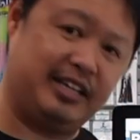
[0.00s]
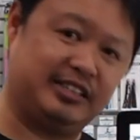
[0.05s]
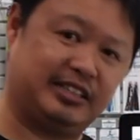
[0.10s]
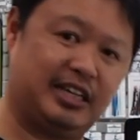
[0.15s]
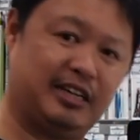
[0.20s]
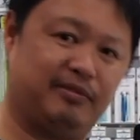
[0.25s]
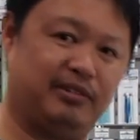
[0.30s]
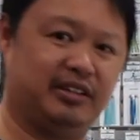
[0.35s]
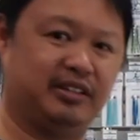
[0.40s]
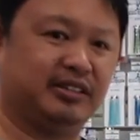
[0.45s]

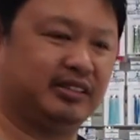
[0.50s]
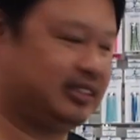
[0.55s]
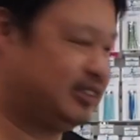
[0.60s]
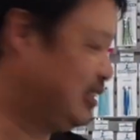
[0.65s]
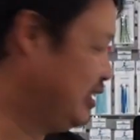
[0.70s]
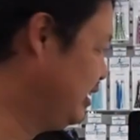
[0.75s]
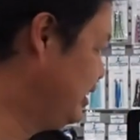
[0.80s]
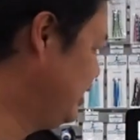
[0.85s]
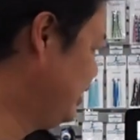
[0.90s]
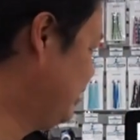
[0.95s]
centimeters.
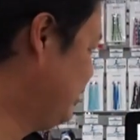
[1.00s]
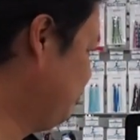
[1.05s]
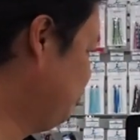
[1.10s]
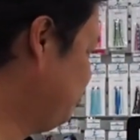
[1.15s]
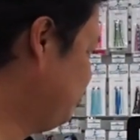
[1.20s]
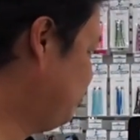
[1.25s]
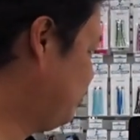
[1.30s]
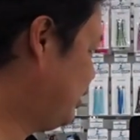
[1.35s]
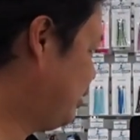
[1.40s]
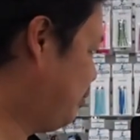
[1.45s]

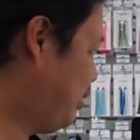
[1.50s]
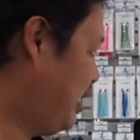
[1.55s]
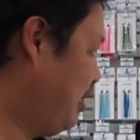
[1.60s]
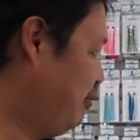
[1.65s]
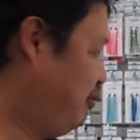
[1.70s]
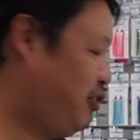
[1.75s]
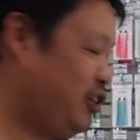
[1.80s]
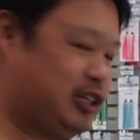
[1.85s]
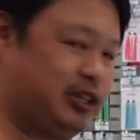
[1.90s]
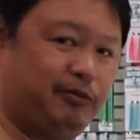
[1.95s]

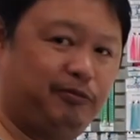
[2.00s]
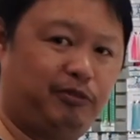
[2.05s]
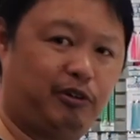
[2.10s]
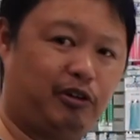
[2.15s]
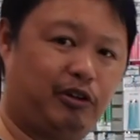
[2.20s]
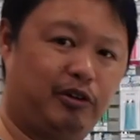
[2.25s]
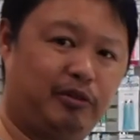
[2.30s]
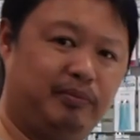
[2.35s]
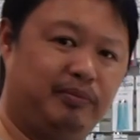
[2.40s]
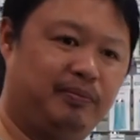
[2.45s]
But fishing
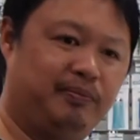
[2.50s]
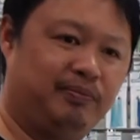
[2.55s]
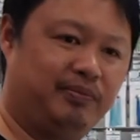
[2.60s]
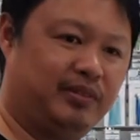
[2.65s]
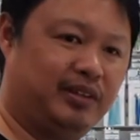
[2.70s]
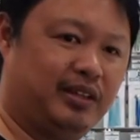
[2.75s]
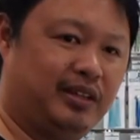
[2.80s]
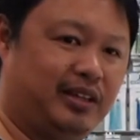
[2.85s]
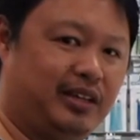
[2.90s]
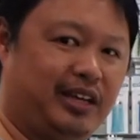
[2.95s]
for them,
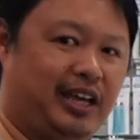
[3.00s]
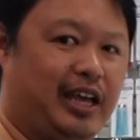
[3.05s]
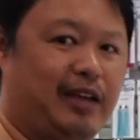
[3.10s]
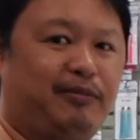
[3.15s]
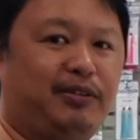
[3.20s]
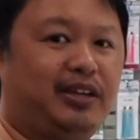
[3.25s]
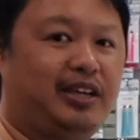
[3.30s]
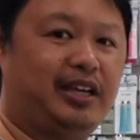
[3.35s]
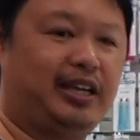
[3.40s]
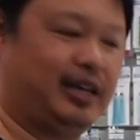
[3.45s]

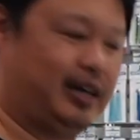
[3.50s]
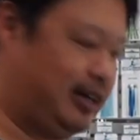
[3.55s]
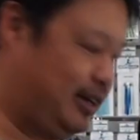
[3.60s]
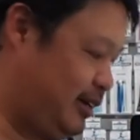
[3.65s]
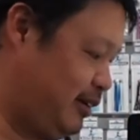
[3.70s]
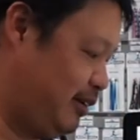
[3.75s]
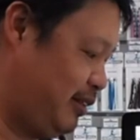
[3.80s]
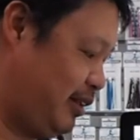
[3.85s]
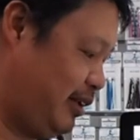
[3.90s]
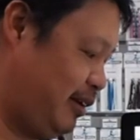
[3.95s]
heavy gear,
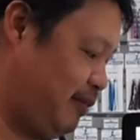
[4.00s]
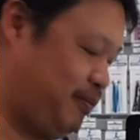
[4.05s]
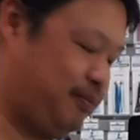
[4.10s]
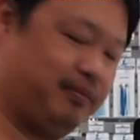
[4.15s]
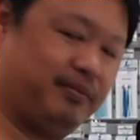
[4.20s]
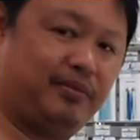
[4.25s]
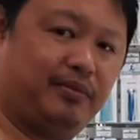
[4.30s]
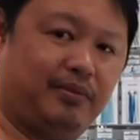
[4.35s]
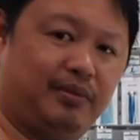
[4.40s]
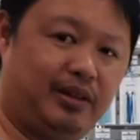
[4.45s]

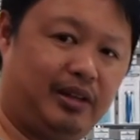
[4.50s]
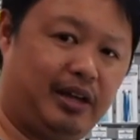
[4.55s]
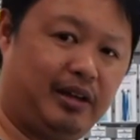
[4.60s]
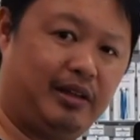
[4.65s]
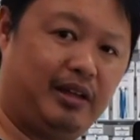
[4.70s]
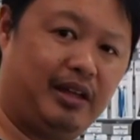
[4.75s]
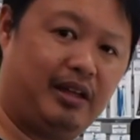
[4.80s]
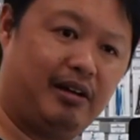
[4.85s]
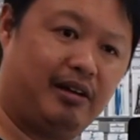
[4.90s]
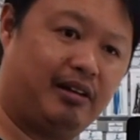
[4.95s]
like
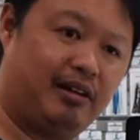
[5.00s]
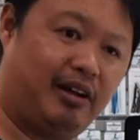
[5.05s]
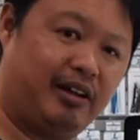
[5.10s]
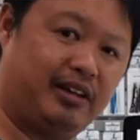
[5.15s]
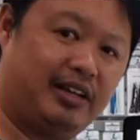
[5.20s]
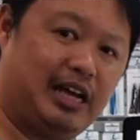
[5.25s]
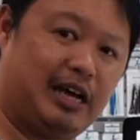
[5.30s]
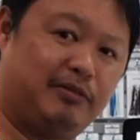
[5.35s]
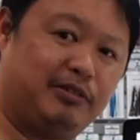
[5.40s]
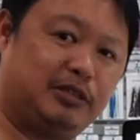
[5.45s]

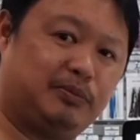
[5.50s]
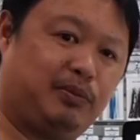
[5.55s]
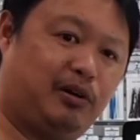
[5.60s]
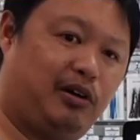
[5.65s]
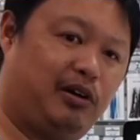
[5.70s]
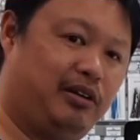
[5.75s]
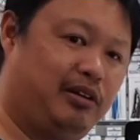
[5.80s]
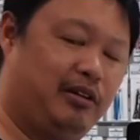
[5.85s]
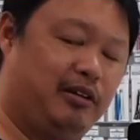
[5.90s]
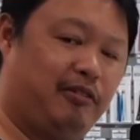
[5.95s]
the other
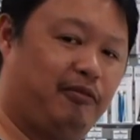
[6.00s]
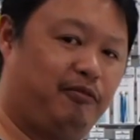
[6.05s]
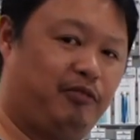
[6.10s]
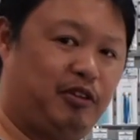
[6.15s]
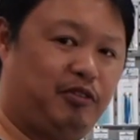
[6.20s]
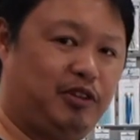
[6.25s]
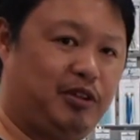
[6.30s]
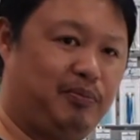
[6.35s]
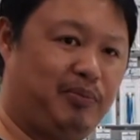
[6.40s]
spot, 50